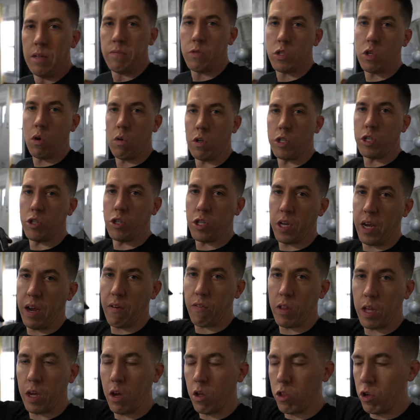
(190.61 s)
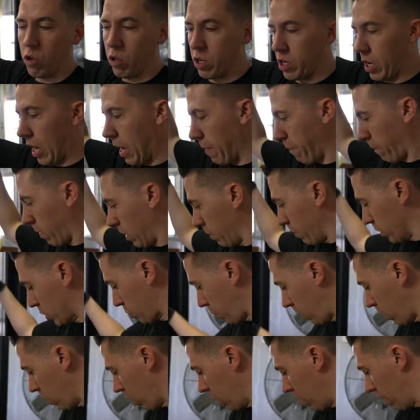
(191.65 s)
So once you see everything go through the top, pretty much
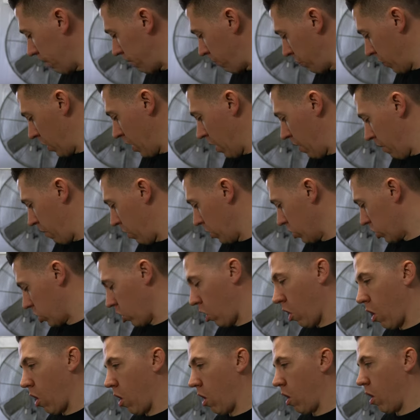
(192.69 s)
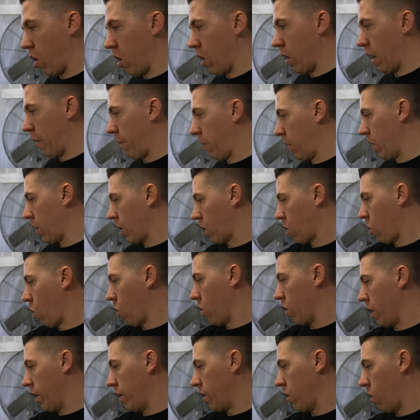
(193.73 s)
pour, push all, I put a
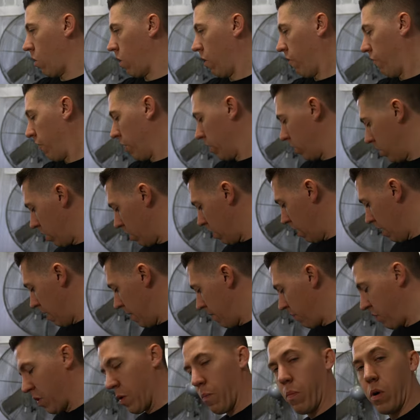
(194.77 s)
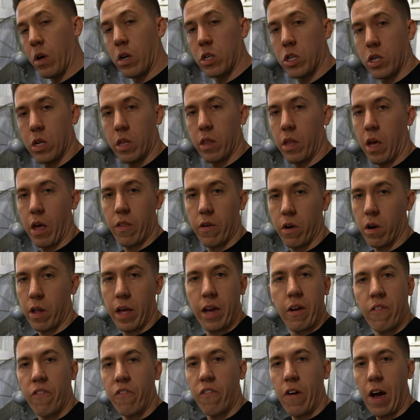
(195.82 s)
quart in the oil filter, push the other
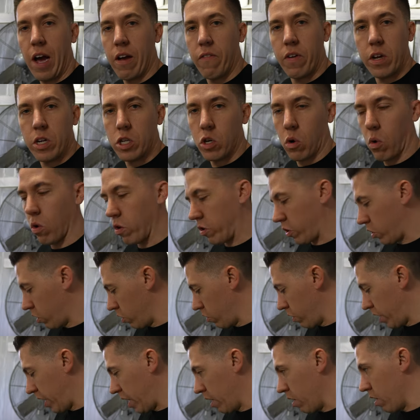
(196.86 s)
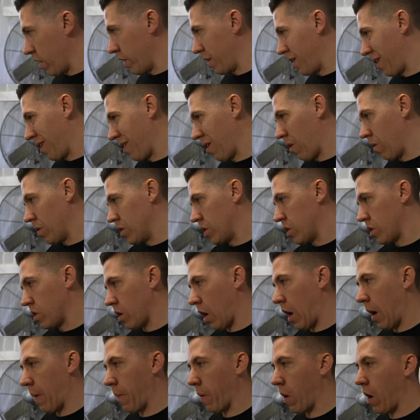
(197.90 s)
like five-ish quarts through here, and then you can always
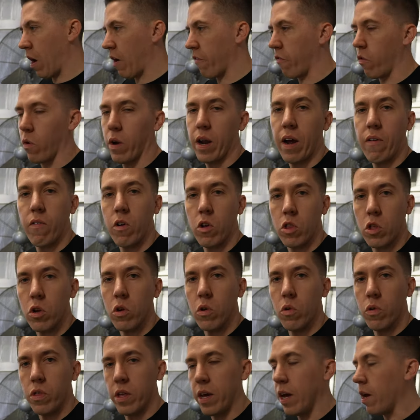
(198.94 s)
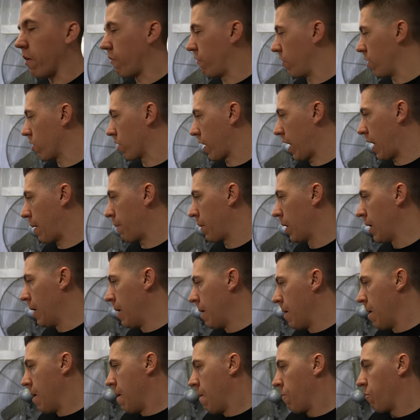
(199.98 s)
top off whatever through the fill cap.
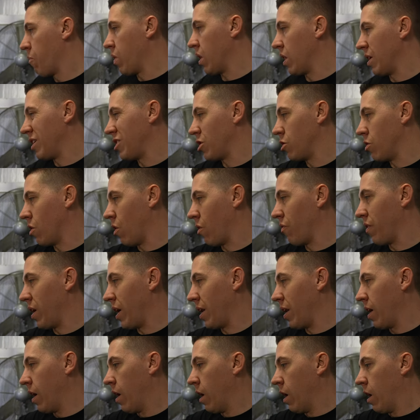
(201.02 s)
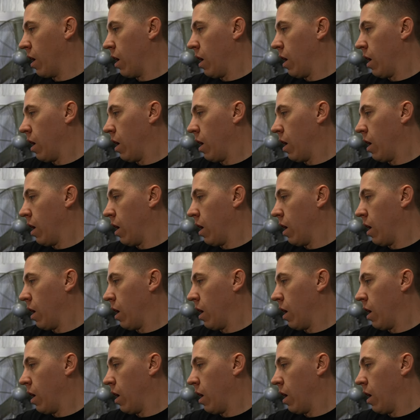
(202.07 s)
But at least you know then